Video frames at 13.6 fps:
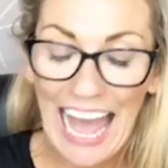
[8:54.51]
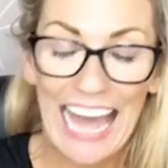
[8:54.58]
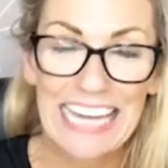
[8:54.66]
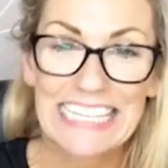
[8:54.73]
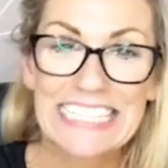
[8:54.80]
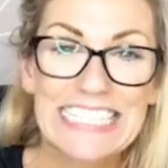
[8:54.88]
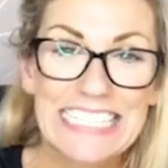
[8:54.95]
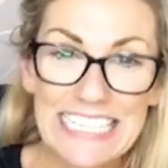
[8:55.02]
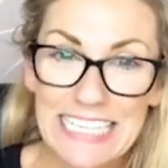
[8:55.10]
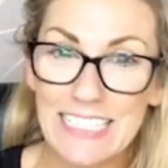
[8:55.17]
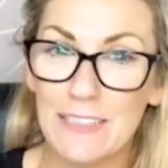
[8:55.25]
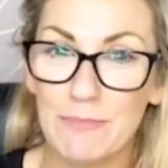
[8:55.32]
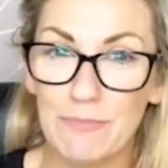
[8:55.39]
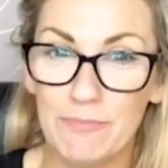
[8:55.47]
and
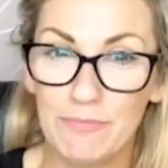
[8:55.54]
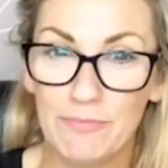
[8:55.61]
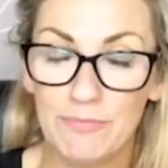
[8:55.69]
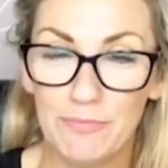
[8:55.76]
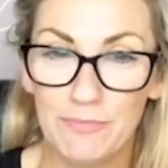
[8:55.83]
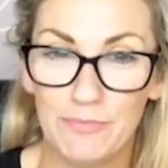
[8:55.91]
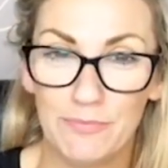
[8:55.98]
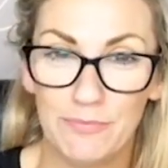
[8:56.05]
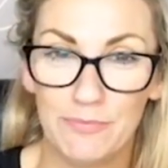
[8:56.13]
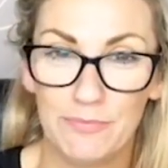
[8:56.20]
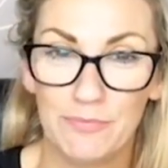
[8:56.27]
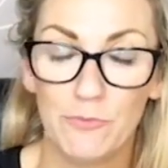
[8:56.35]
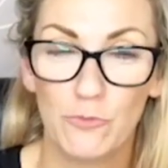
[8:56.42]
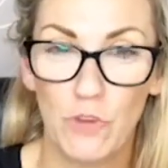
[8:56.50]
didn't?
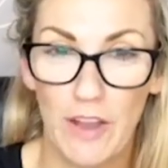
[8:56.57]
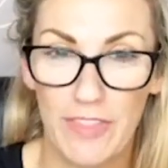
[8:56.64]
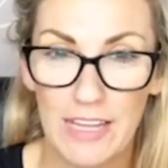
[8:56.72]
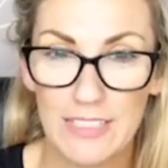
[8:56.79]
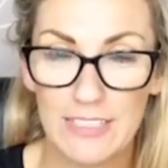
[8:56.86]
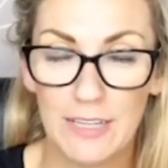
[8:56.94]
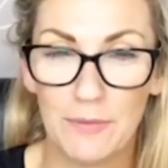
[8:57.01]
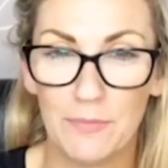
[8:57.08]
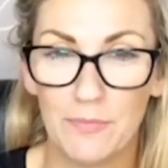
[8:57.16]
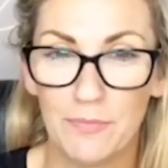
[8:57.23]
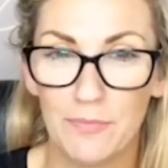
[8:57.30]
Write that down.